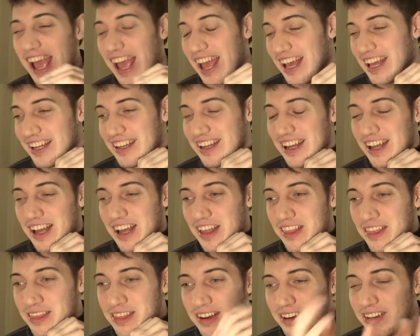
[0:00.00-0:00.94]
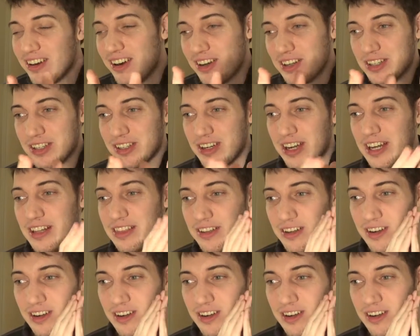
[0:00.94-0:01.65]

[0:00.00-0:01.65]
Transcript: And they're all great.